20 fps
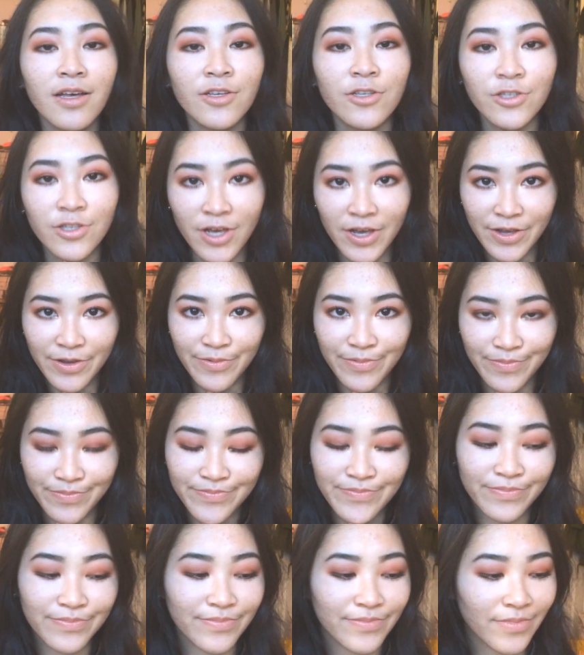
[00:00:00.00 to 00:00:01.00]
So,
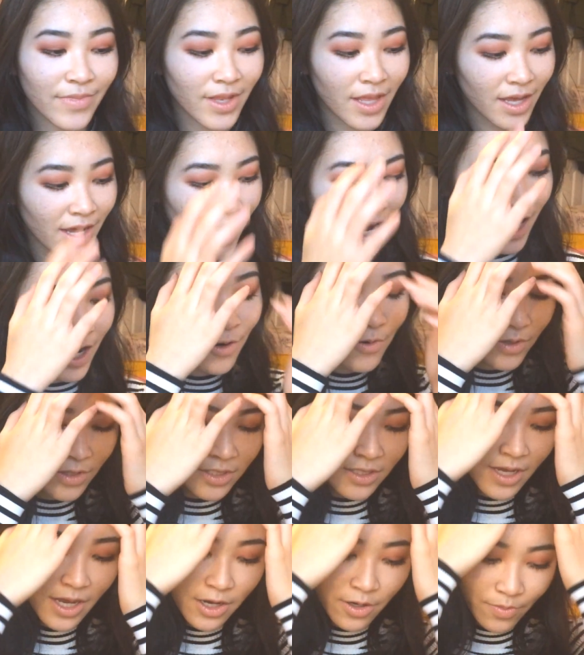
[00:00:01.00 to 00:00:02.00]
I
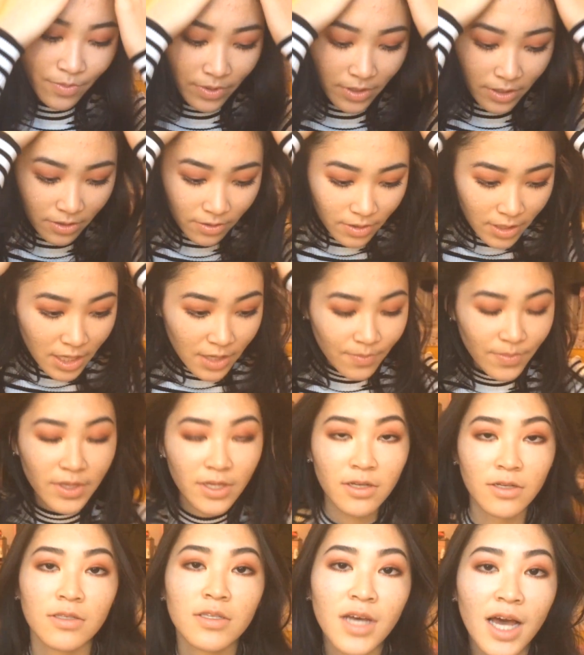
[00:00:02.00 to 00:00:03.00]
want to help you
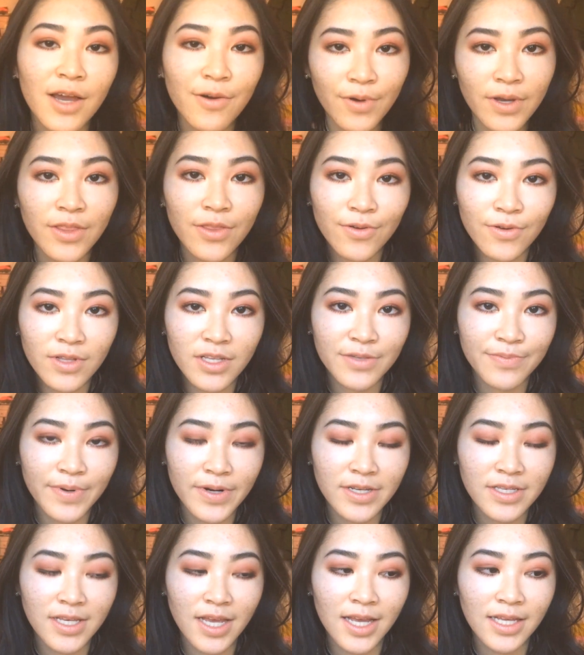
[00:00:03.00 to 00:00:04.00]
because I went through this
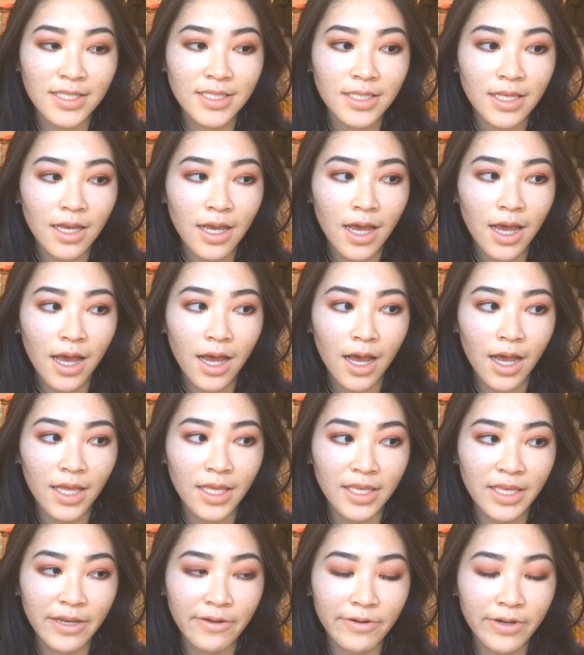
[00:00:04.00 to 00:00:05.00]
process
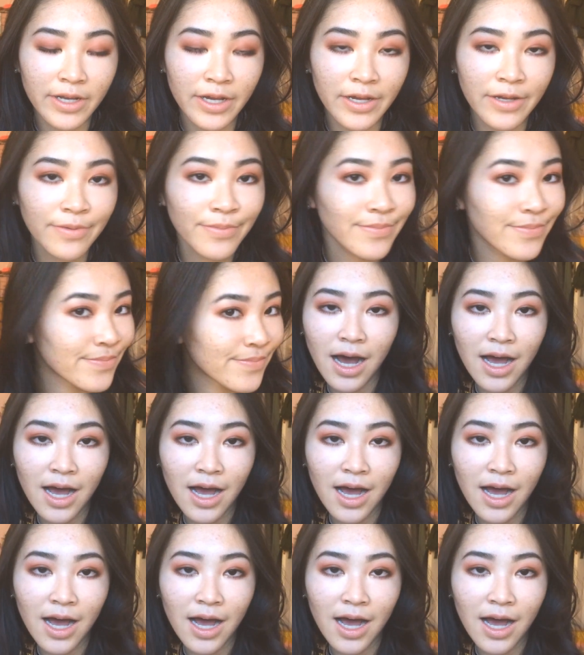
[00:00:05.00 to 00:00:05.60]
a year ago.